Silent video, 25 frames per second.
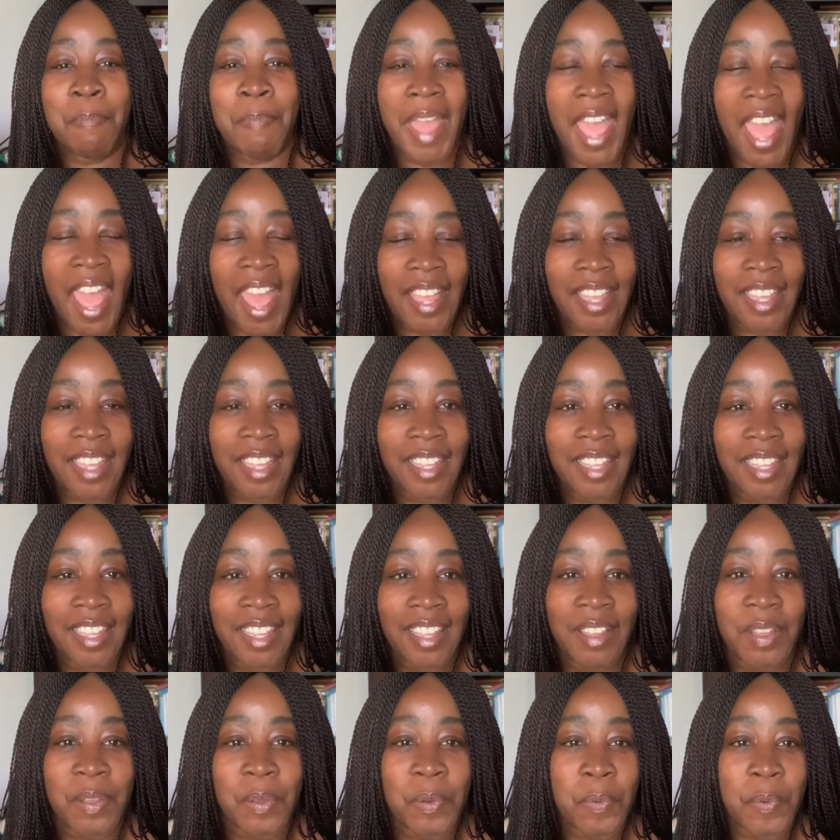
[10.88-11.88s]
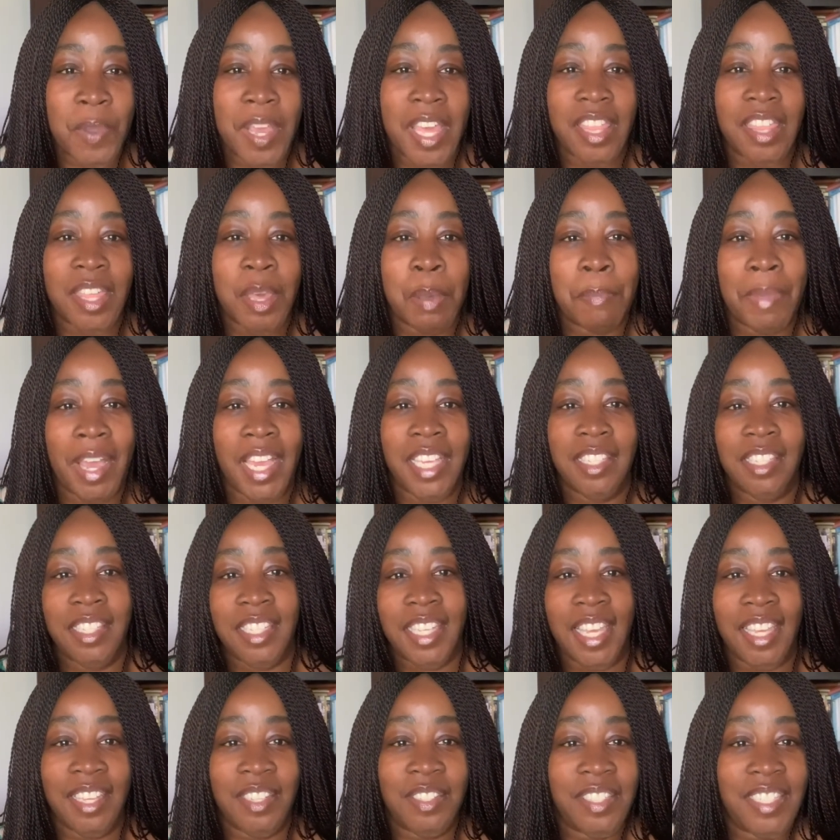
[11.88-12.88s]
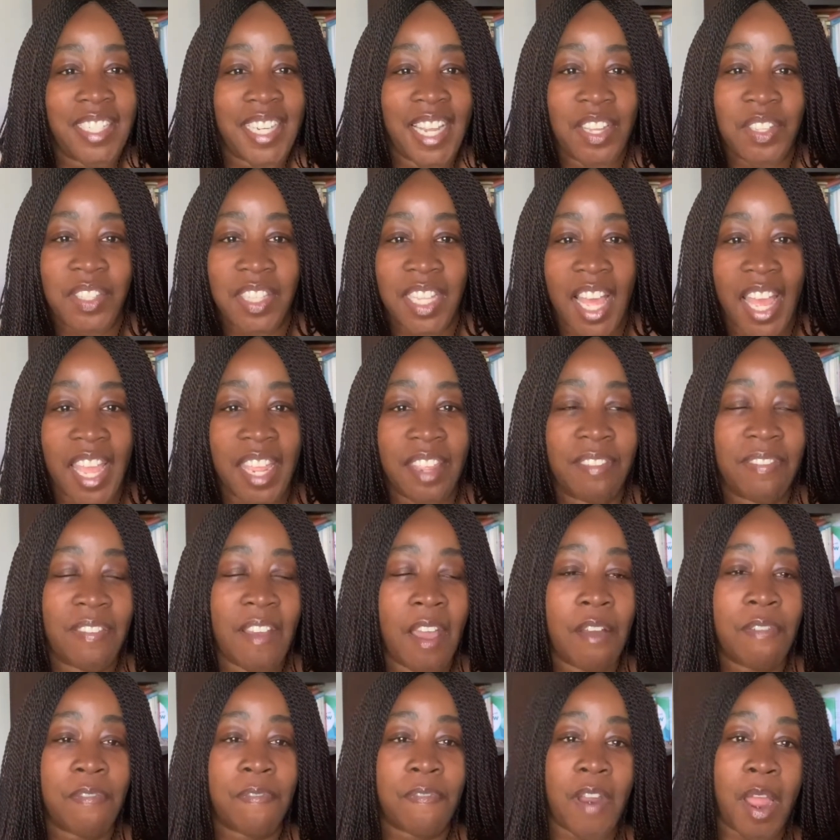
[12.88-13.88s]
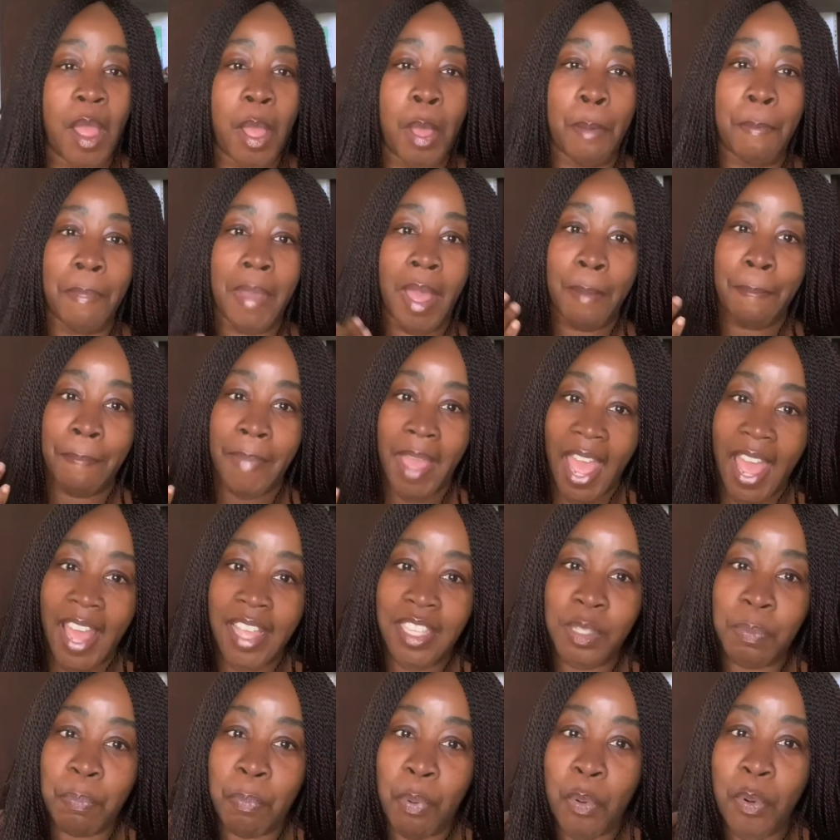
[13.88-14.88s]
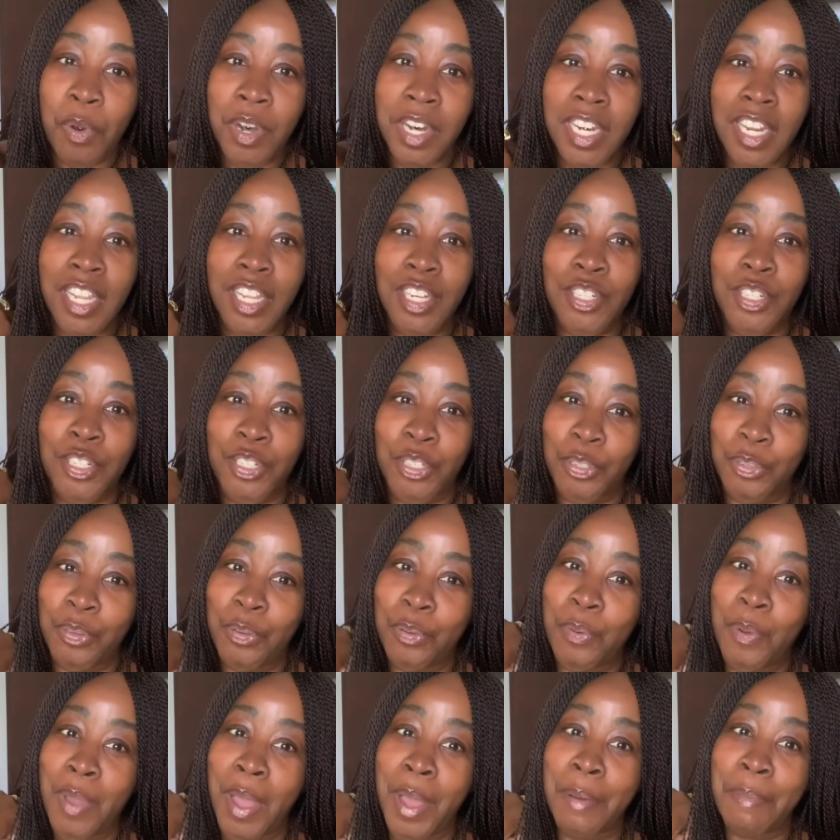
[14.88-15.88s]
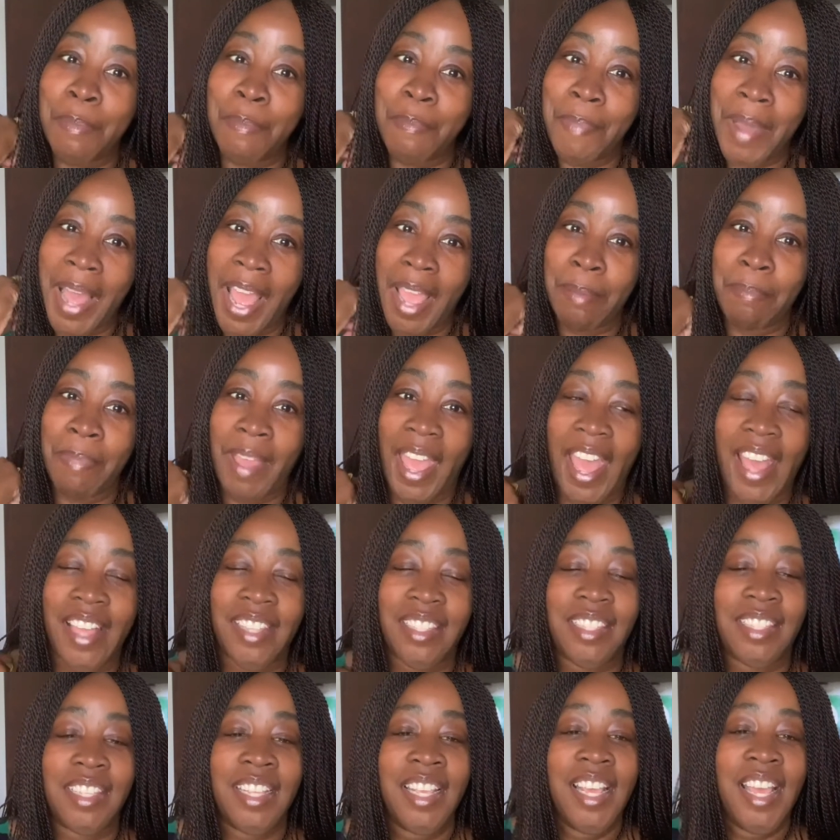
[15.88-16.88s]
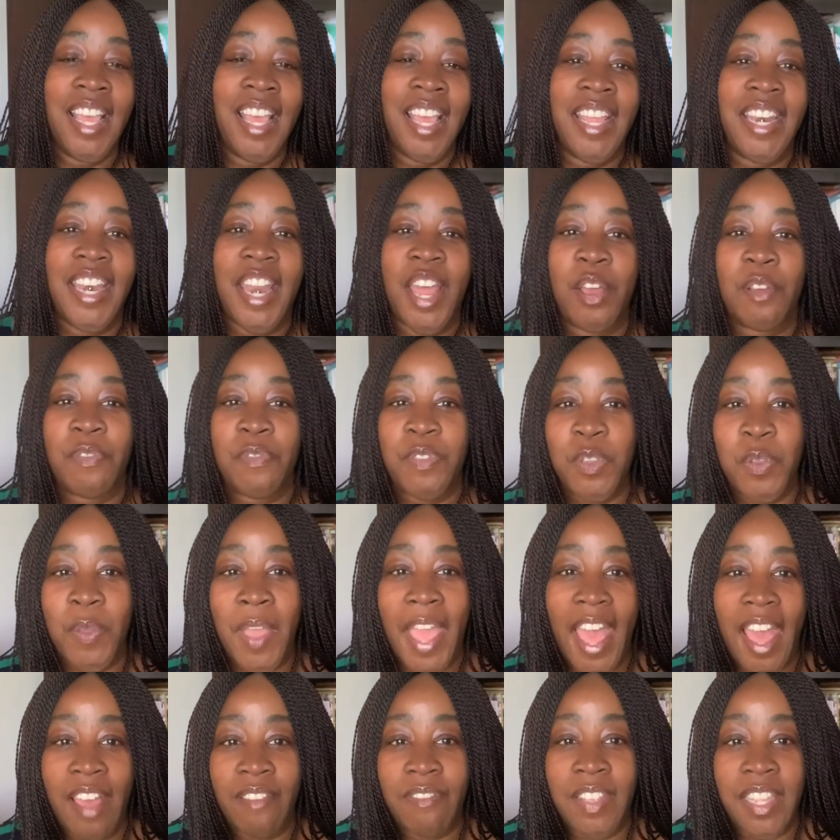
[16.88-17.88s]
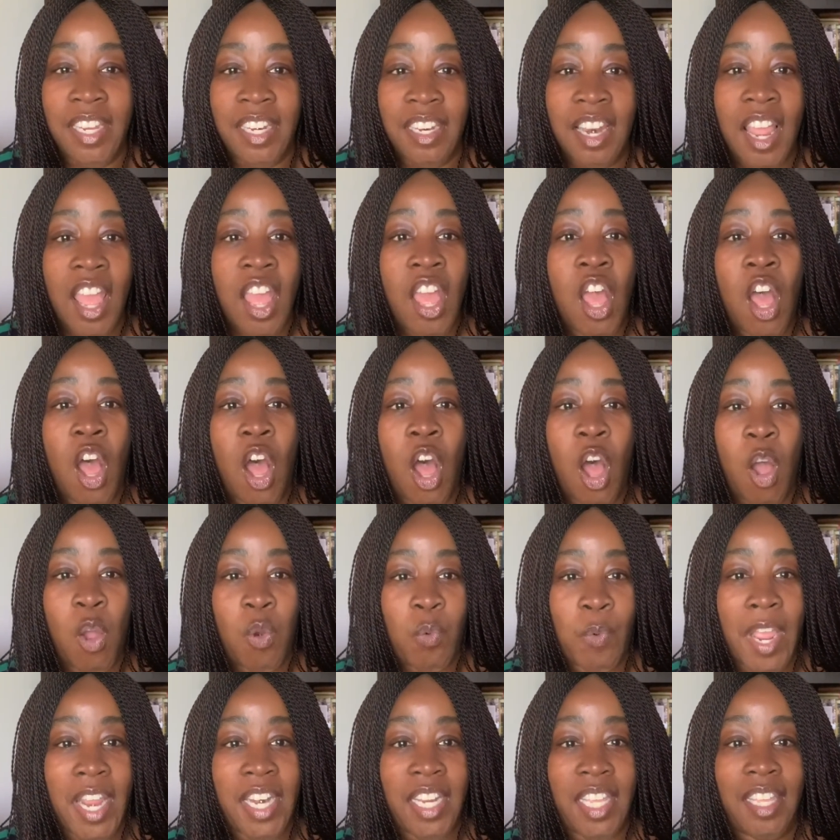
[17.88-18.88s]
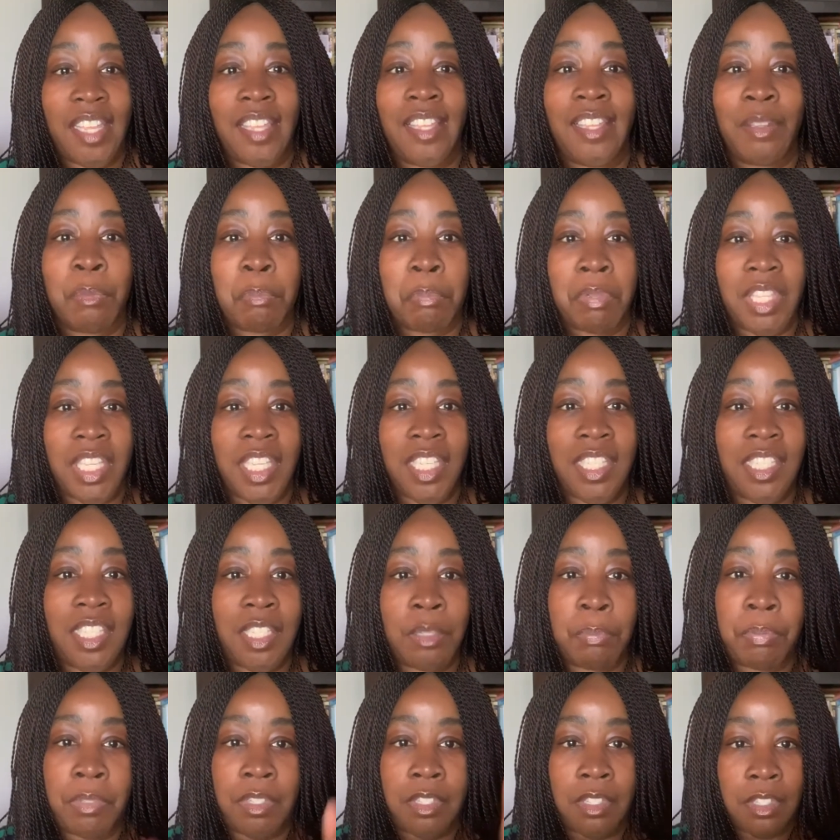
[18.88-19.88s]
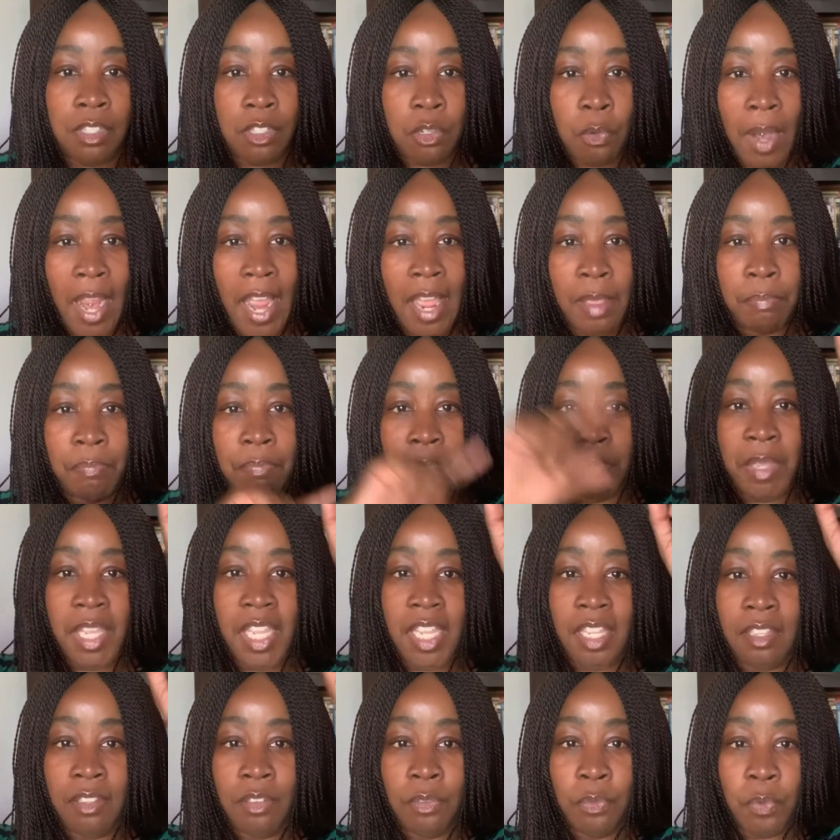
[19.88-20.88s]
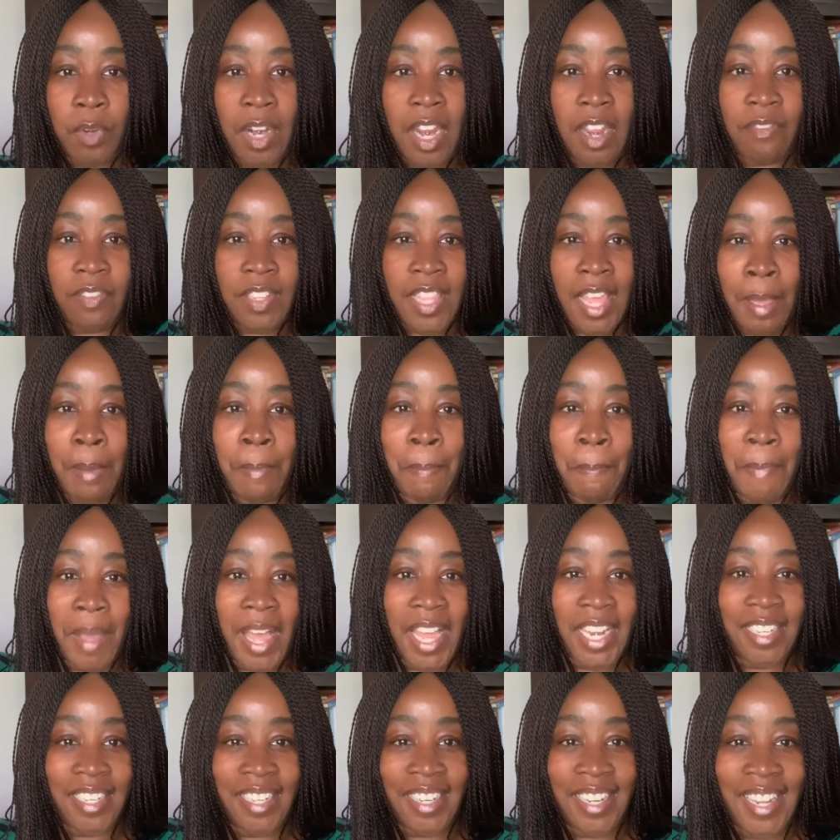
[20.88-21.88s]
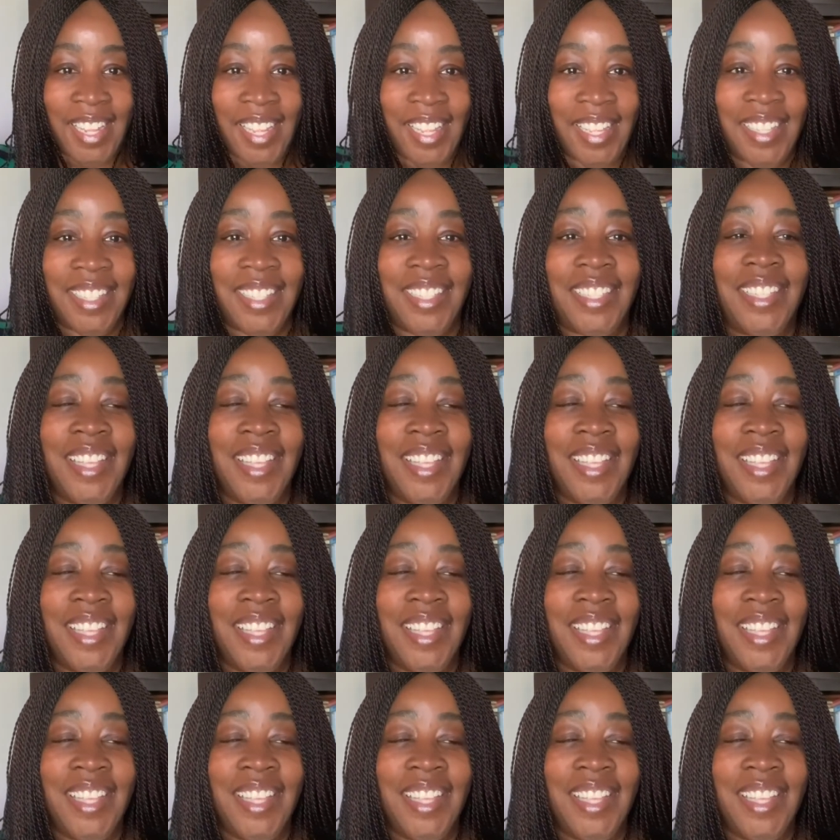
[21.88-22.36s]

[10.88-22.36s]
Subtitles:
back with my scaled down life from passport to bypass. Now, if you haven't already, please subscribe me wherever that button is.